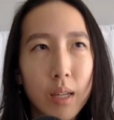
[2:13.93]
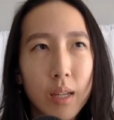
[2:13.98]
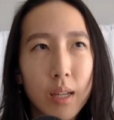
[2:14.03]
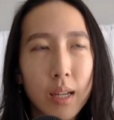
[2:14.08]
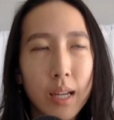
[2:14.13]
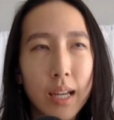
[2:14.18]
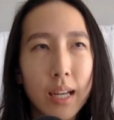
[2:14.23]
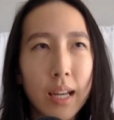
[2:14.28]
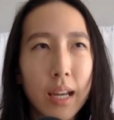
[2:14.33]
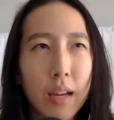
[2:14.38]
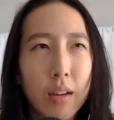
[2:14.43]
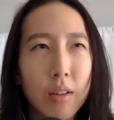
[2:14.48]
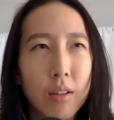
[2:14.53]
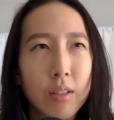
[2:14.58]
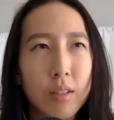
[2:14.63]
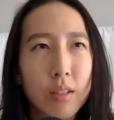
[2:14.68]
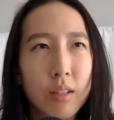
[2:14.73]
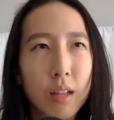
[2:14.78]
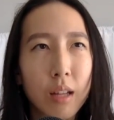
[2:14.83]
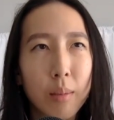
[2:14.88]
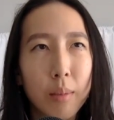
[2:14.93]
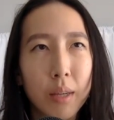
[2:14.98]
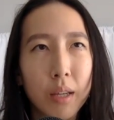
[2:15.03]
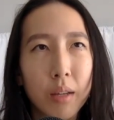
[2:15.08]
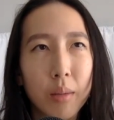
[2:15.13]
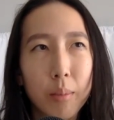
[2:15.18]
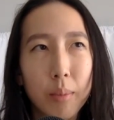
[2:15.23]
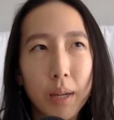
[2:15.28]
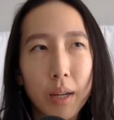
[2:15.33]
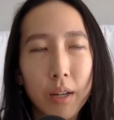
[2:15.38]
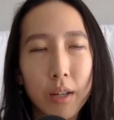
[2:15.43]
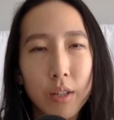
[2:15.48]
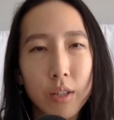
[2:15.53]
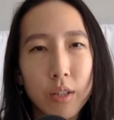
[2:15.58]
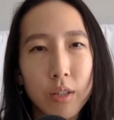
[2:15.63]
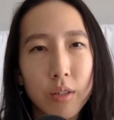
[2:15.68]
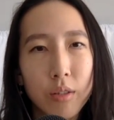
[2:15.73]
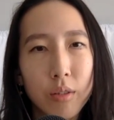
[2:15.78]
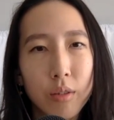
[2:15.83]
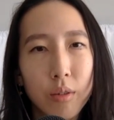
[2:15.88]
And how does climbing compare
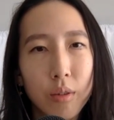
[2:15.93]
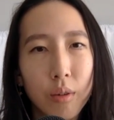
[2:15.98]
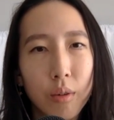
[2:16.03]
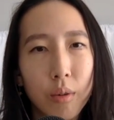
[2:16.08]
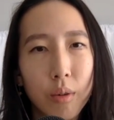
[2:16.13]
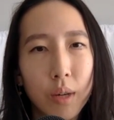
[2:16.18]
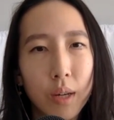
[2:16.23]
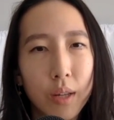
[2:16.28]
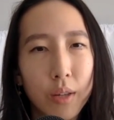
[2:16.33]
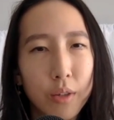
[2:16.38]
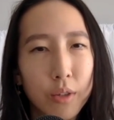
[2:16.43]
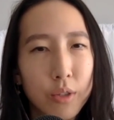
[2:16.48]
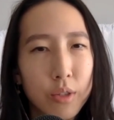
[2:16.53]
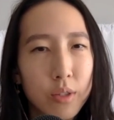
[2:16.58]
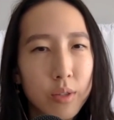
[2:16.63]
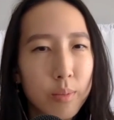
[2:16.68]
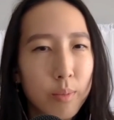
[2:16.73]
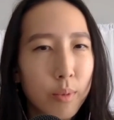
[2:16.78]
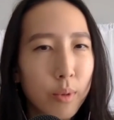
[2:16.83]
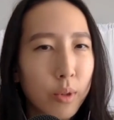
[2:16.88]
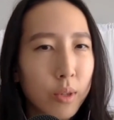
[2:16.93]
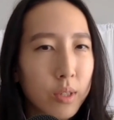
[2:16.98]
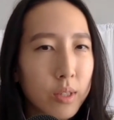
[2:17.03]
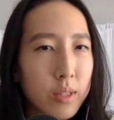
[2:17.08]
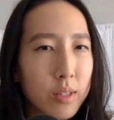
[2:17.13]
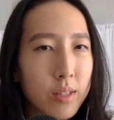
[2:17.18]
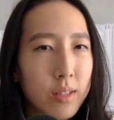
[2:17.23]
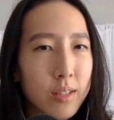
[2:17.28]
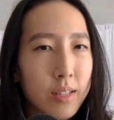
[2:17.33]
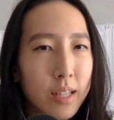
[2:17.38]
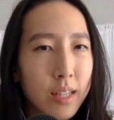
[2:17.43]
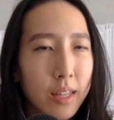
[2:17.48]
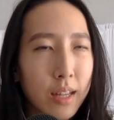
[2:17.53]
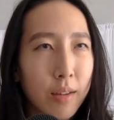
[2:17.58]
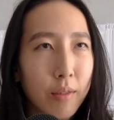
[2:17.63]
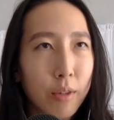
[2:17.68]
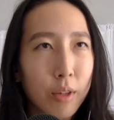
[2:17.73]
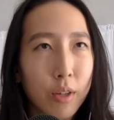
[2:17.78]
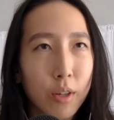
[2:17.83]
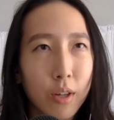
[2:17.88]
to other sports in
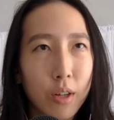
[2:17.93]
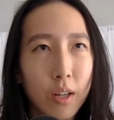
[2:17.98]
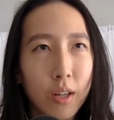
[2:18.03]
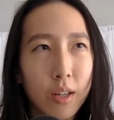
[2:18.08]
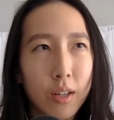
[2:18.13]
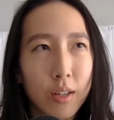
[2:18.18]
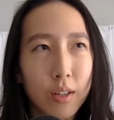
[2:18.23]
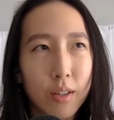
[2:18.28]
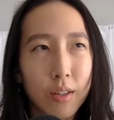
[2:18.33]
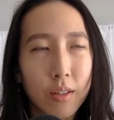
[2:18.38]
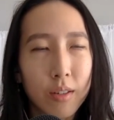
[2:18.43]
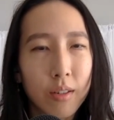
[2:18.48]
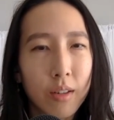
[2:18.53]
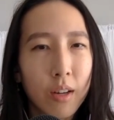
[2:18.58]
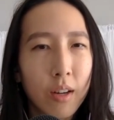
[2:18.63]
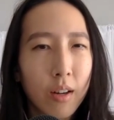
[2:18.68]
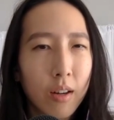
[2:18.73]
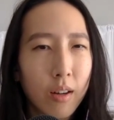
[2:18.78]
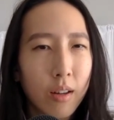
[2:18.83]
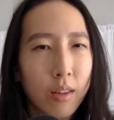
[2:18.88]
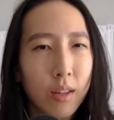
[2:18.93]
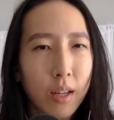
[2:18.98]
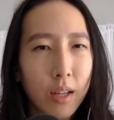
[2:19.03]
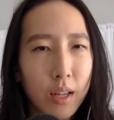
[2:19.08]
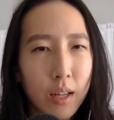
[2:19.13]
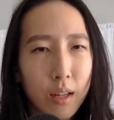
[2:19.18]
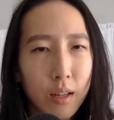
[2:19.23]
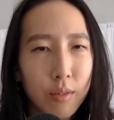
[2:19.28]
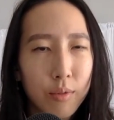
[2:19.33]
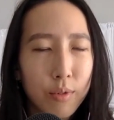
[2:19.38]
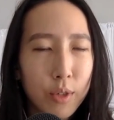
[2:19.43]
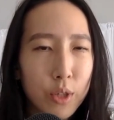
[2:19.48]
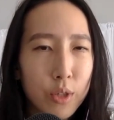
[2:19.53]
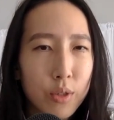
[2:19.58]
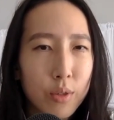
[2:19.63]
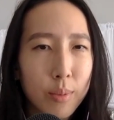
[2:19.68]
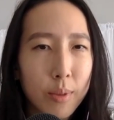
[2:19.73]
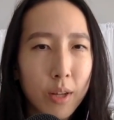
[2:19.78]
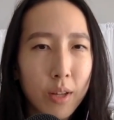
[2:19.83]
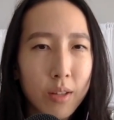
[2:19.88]
that regard, or are there any
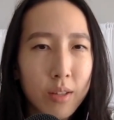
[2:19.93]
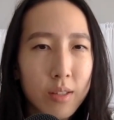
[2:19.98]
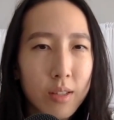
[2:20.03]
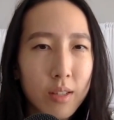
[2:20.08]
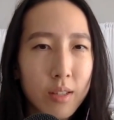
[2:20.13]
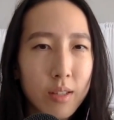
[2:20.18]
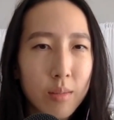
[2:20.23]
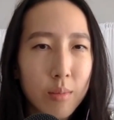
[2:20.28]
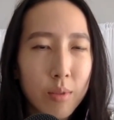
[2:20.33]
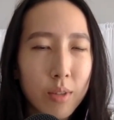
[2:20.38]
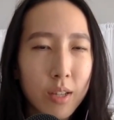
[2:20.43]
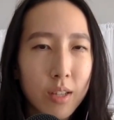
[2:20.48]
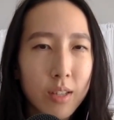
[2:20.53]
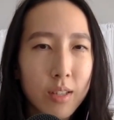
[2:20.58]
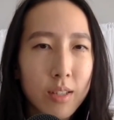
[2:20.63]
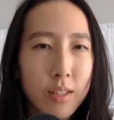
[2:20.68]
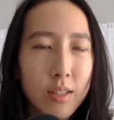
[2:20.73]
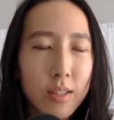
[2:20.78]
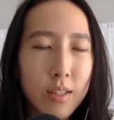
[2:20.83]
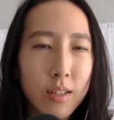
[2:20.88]
official policies in place?